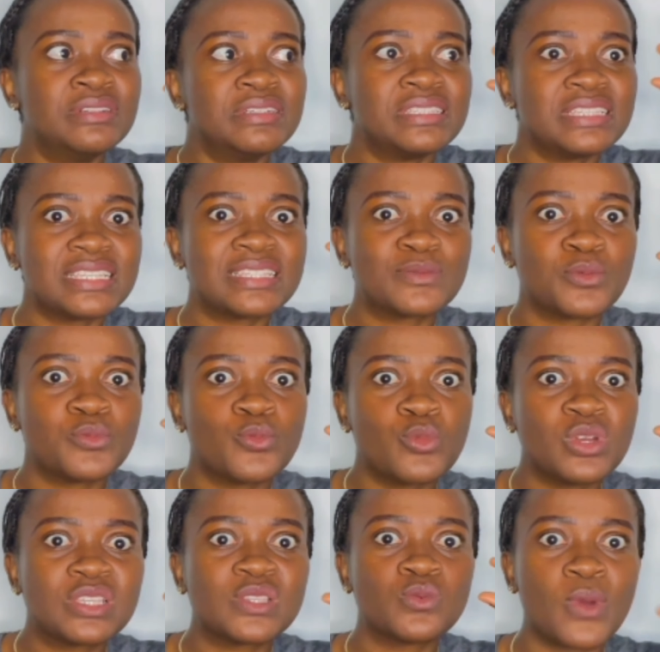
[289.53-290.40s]
this
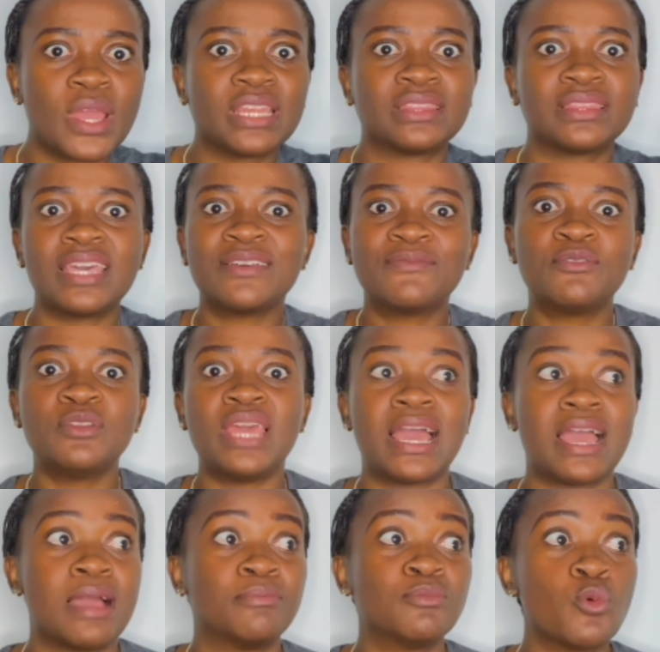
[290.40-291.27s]
is when, thankfully,
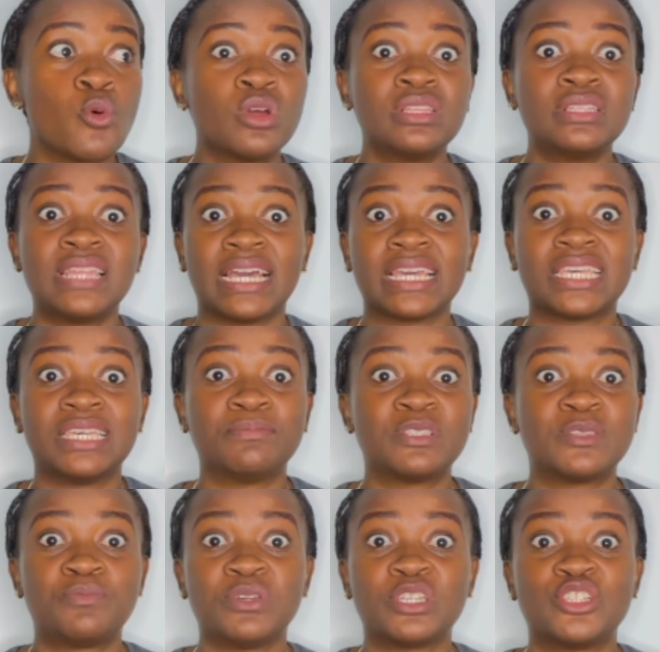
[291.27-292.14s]
I am one that
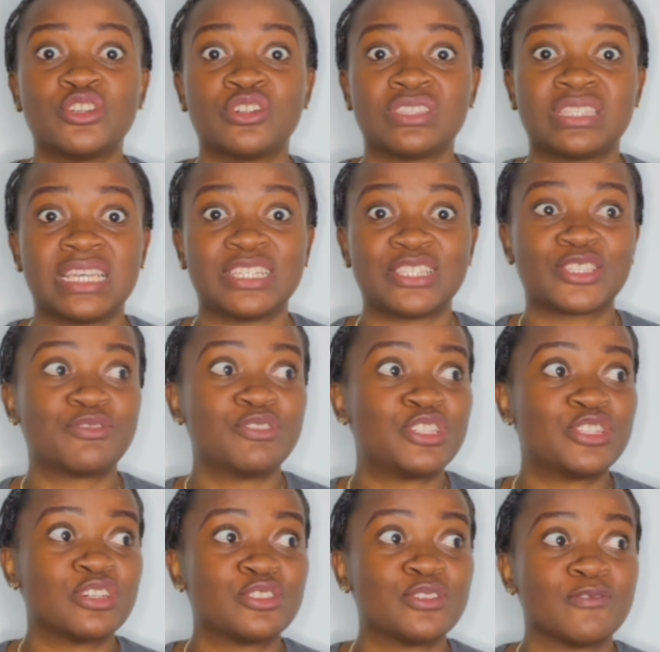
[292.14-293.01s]
keeps pictures and
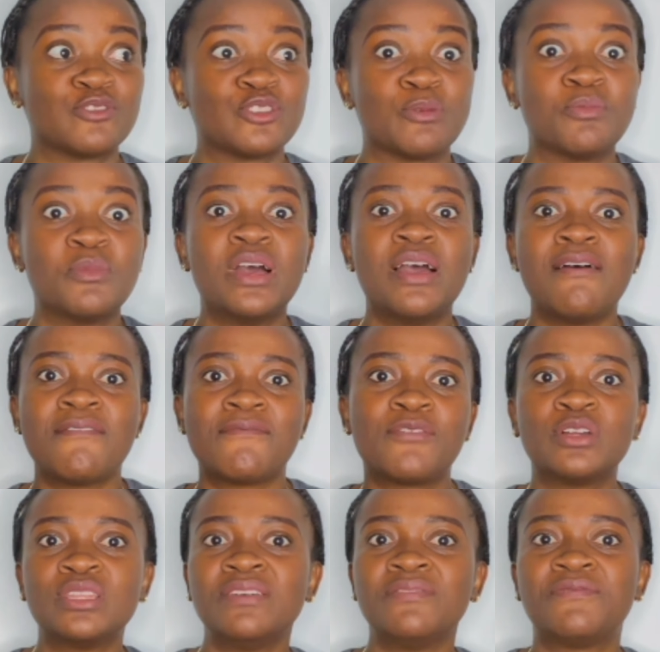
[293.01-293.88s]
screenshots of some
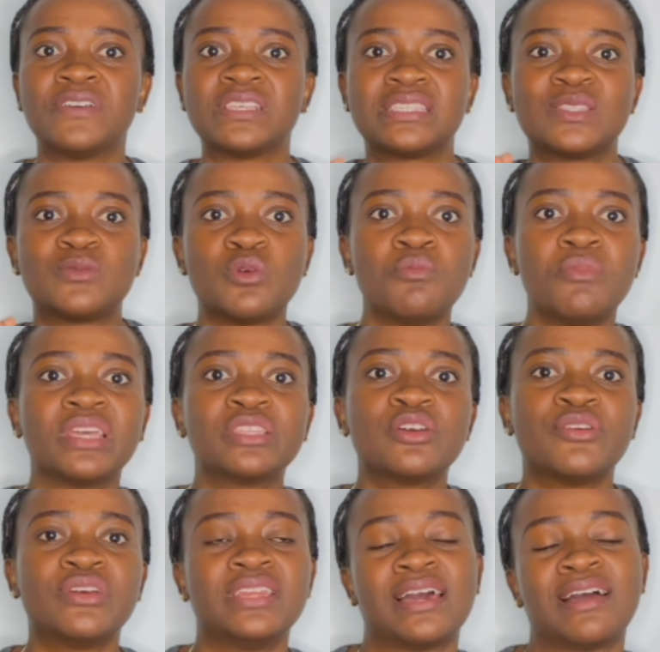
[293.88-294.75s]
funny faces we made
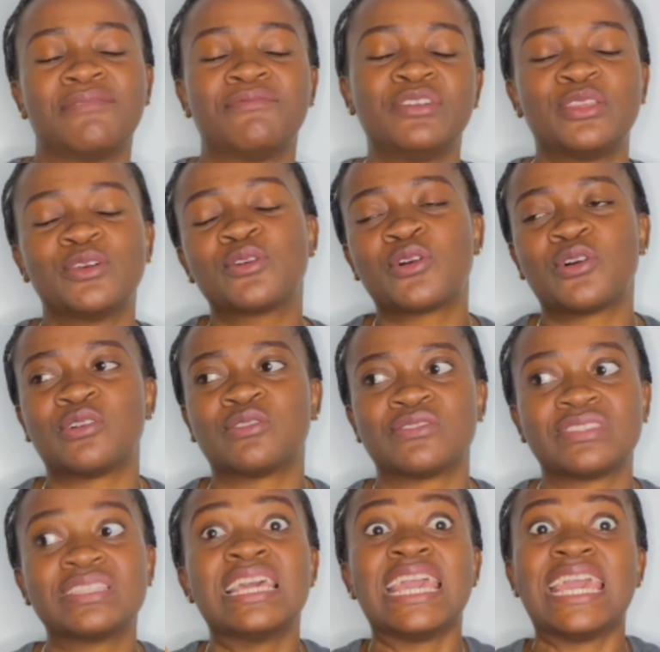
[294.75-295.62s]
during our video
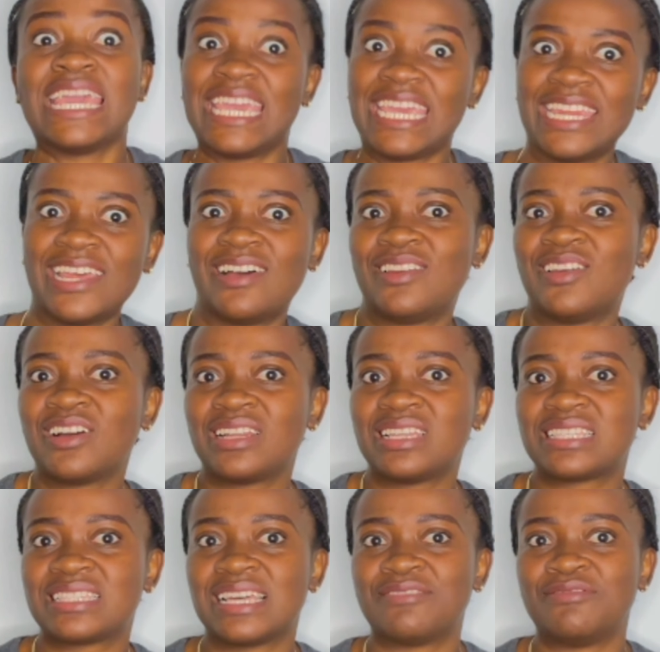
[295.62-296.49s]
calls in our long
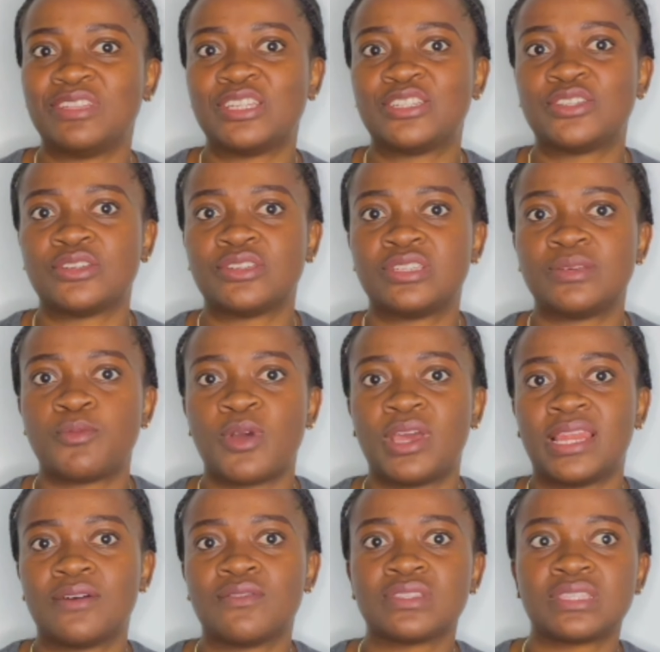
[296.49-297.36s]
distance relationship
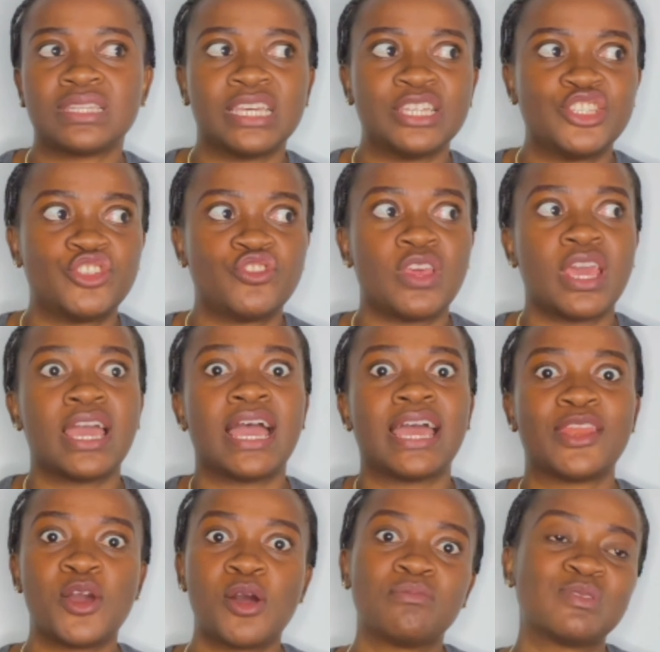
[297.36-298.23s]
while I was in Nigeria
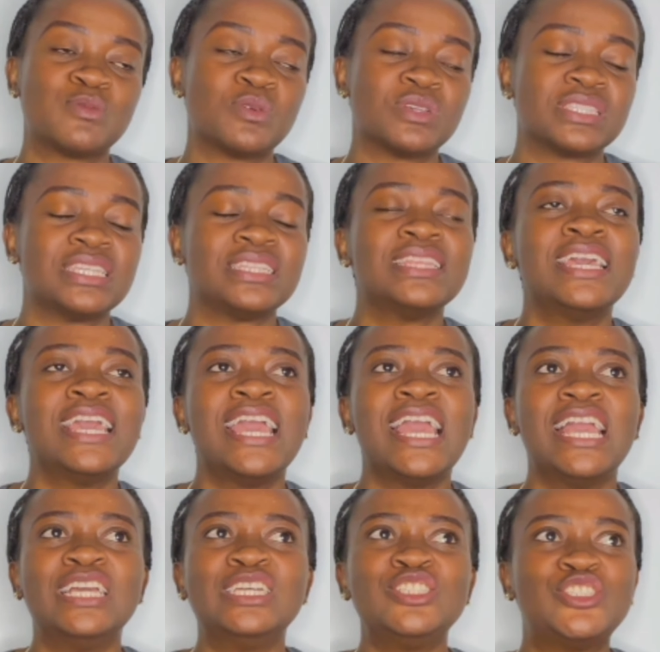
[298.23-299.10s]
and Ops was in
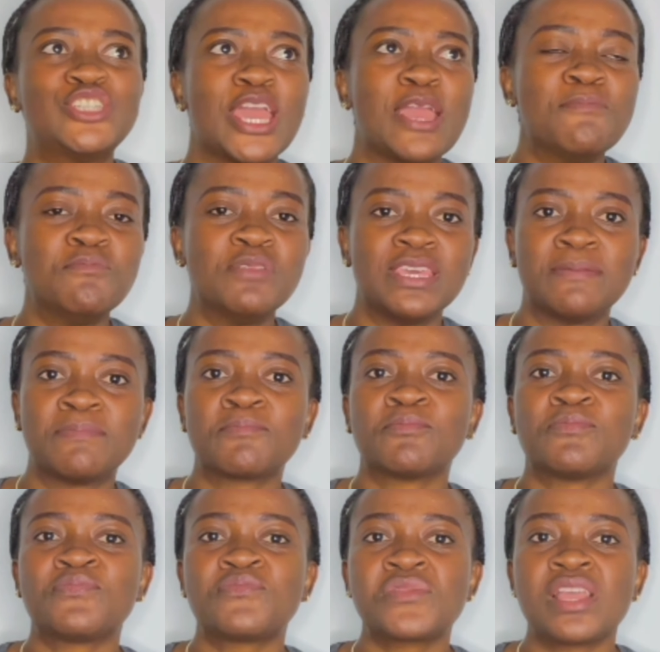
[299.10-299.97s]
Germany.
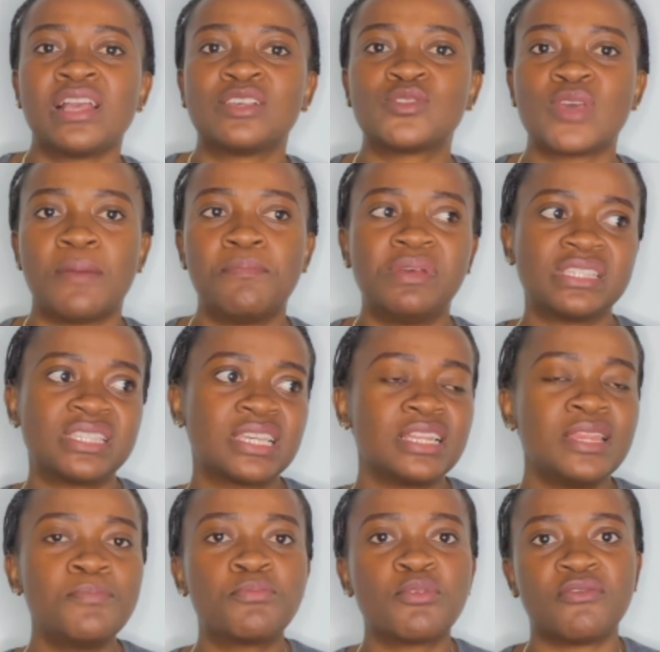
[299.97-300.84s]
So I
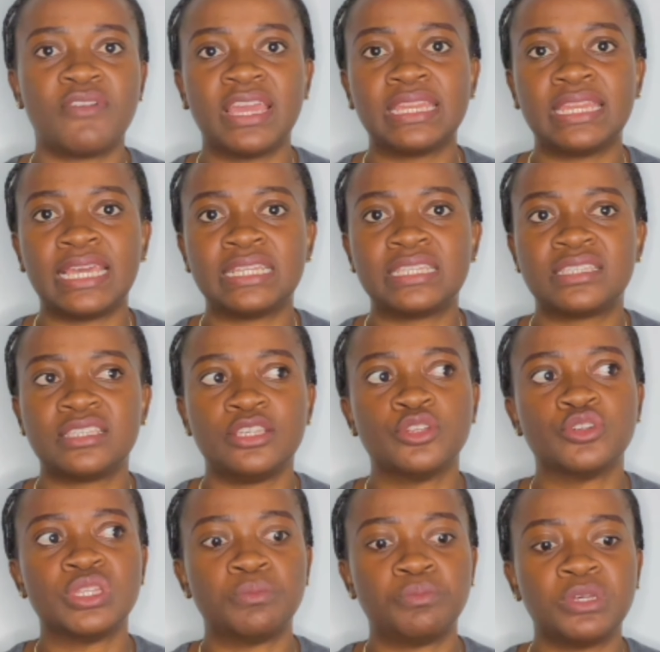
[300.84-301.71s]
basically provided,
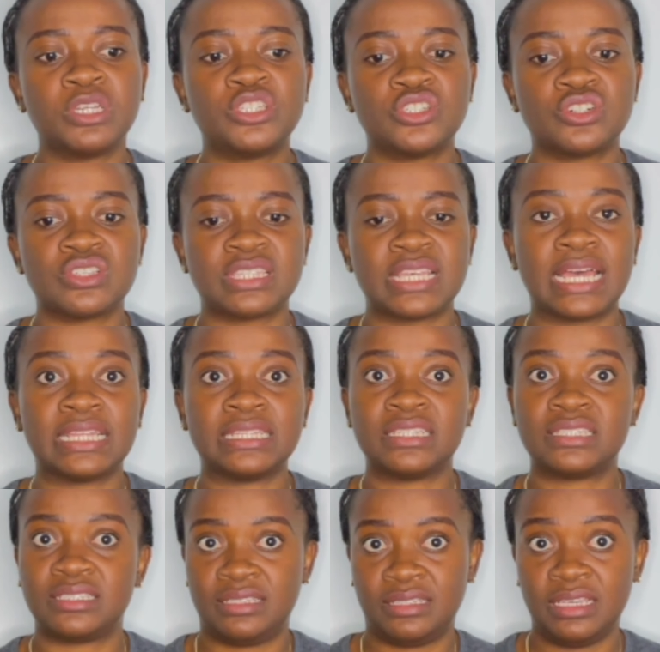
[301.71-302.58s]
the pictures,
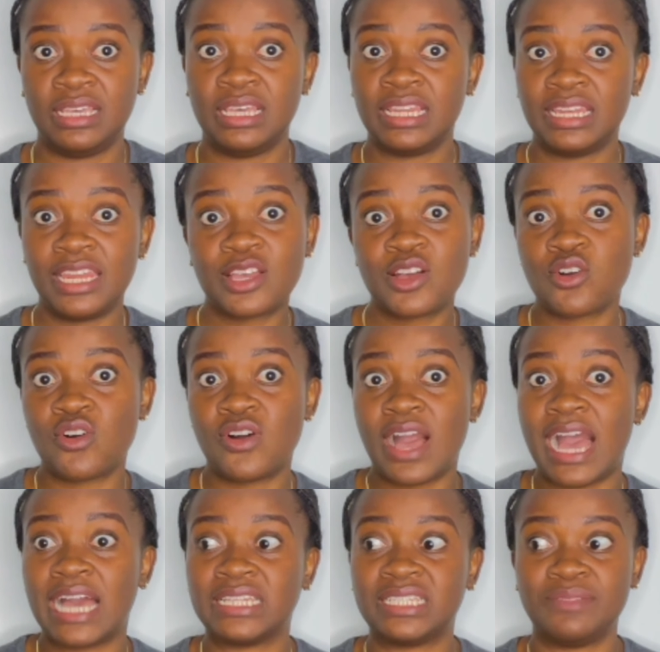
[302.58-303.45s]
and later on
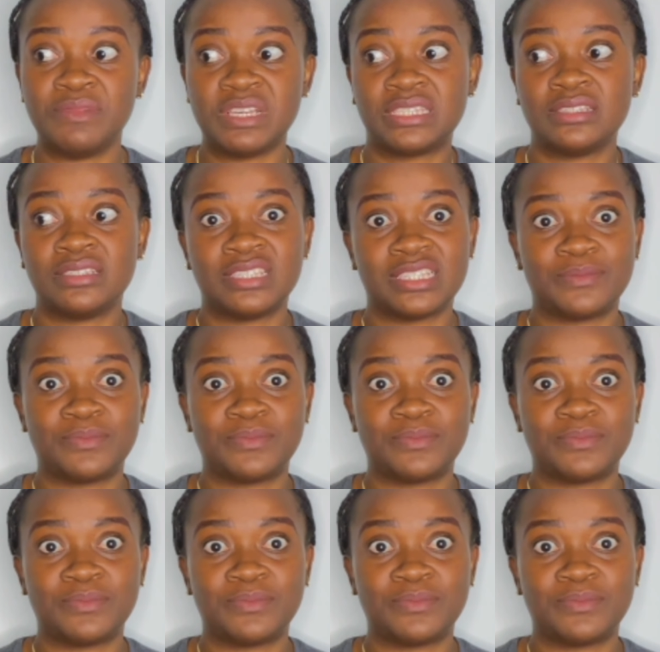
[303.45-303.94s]
add the messages,